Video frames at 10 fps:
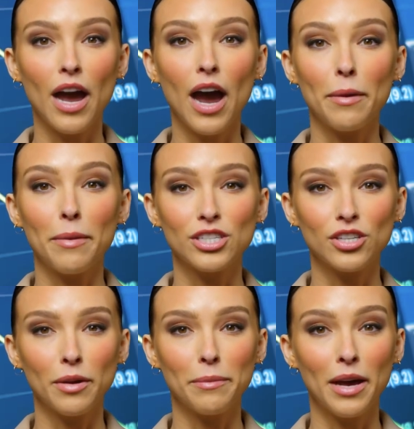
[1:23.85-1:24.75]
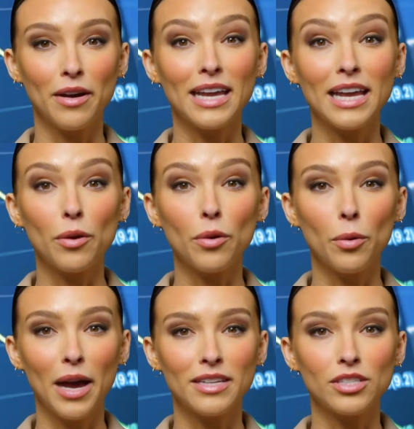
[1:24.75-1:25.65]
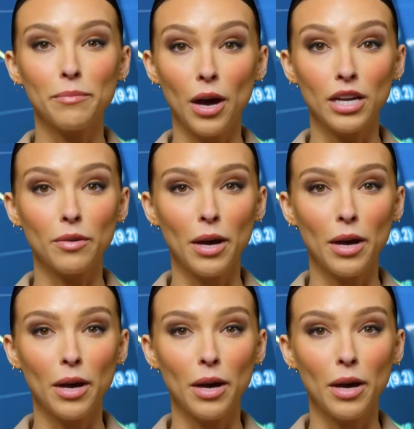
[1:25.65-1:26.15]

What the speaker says: a measure comparing equal weight to market